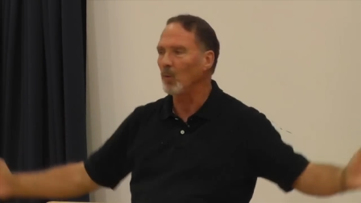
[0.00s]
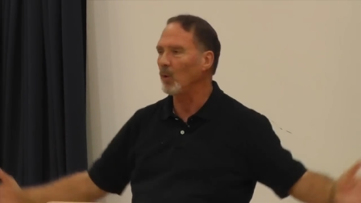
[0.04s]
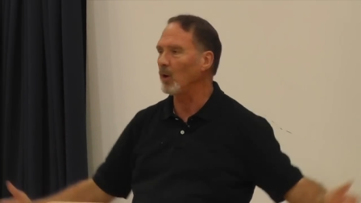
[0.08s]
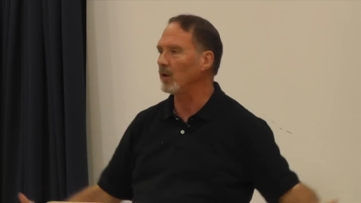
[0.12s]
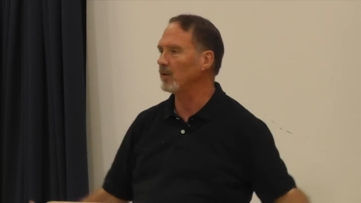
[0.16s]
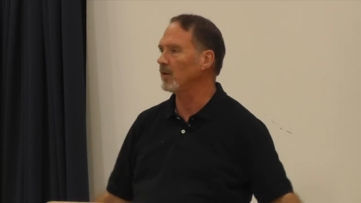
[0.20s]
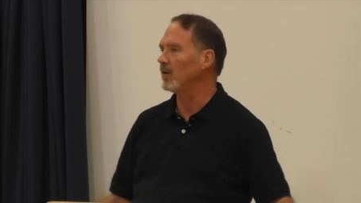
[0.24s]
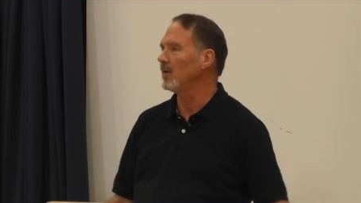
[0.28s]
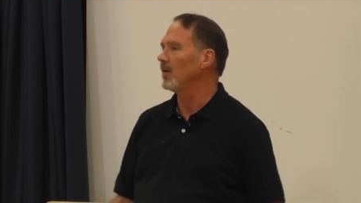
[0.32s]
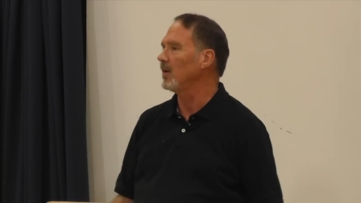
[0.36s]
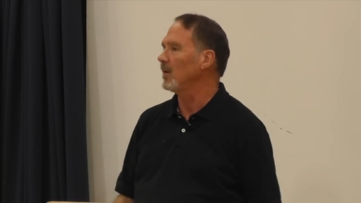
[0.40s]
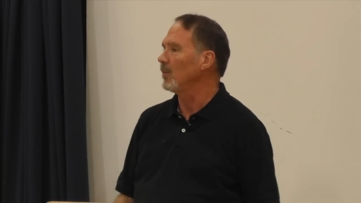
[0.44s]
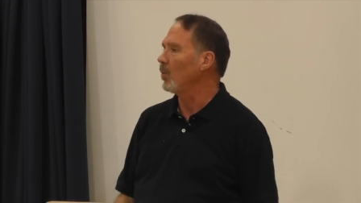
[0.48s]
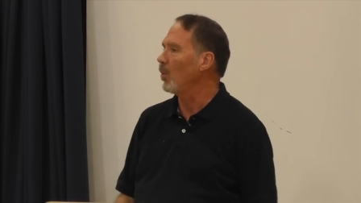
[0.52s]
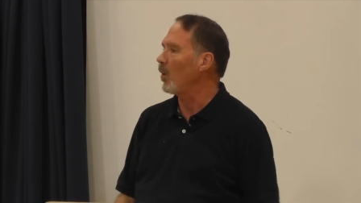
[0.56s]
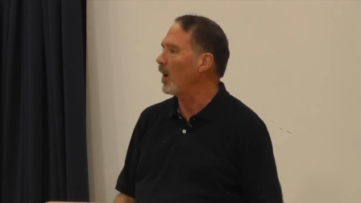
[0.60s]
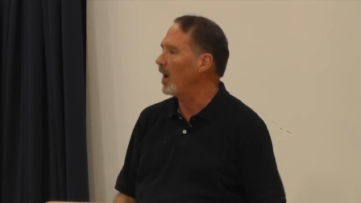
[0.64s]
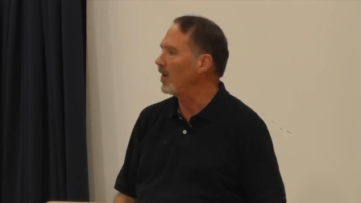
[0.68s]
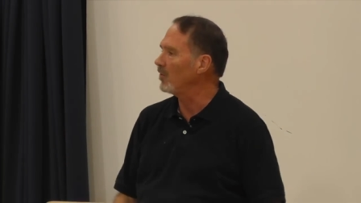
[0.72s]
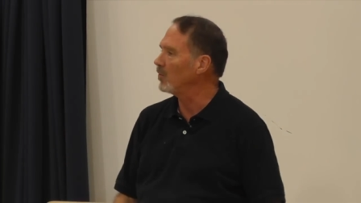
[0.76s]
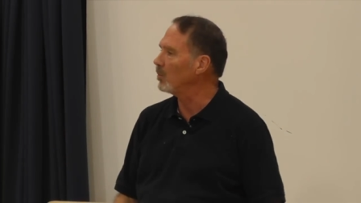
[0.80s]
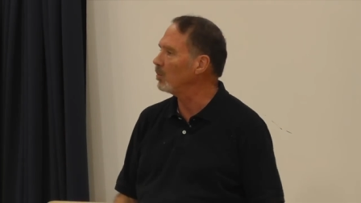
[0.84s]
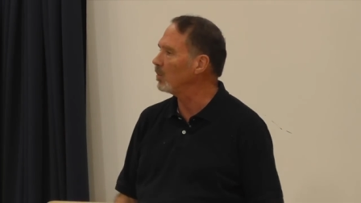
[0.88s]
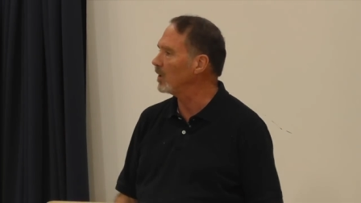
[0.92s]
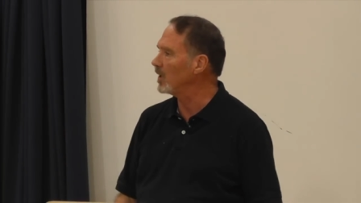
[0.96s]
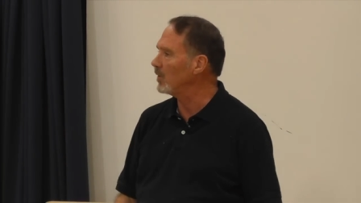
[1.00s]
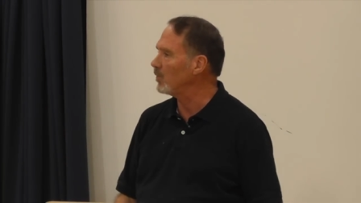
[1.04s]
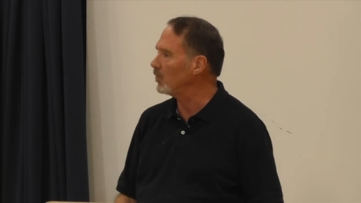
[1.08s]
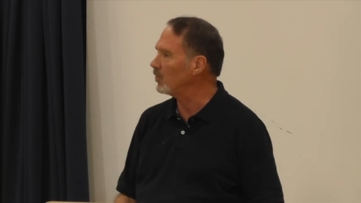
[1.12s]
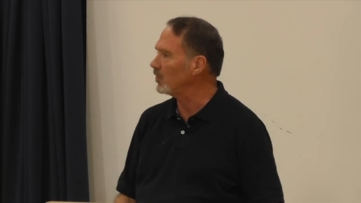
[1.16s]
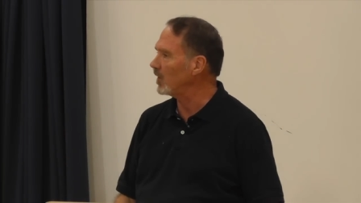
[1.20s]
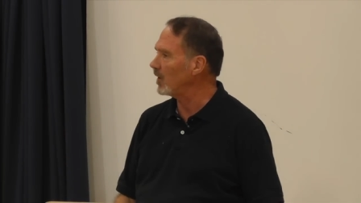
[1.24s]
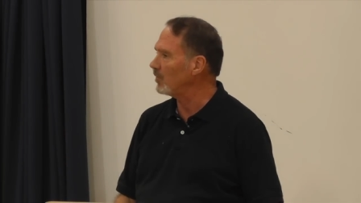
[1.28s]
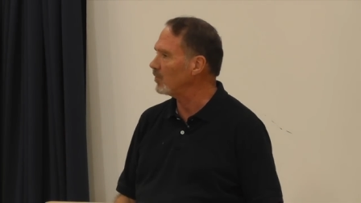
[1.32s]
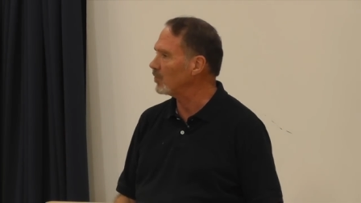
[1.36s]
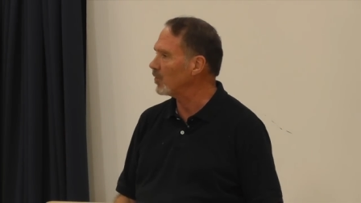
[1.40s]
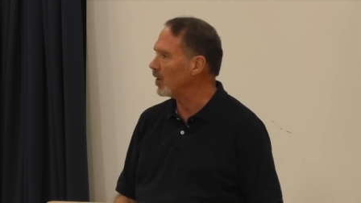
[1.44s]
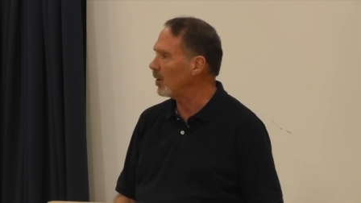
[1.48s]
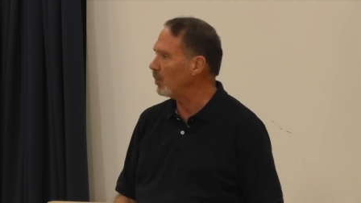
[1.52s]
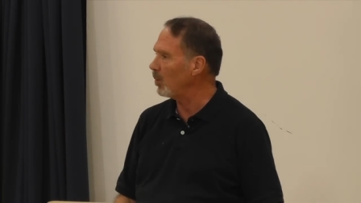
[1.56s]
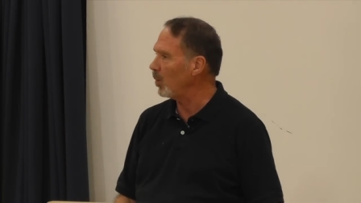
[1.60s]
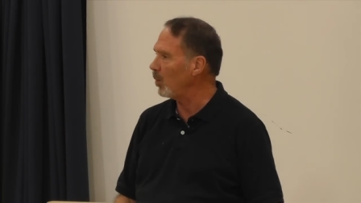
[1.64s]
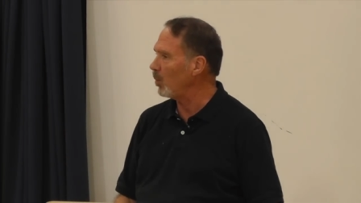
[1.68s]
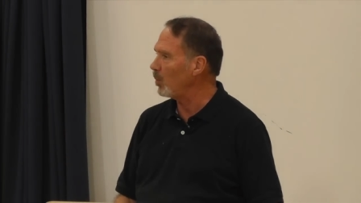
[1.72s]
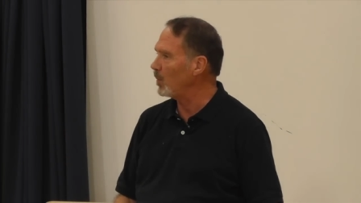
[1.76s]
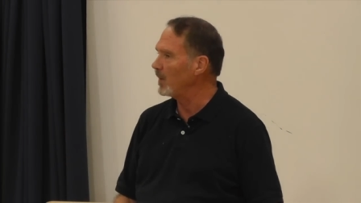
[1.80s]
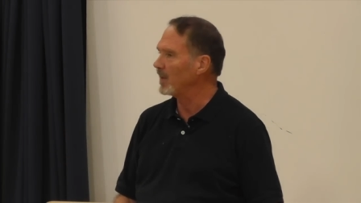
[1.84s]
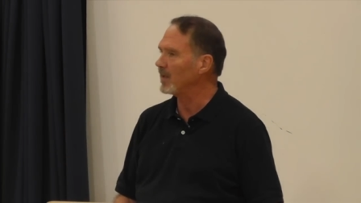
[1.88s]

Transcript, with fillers: Why do believers have trouble?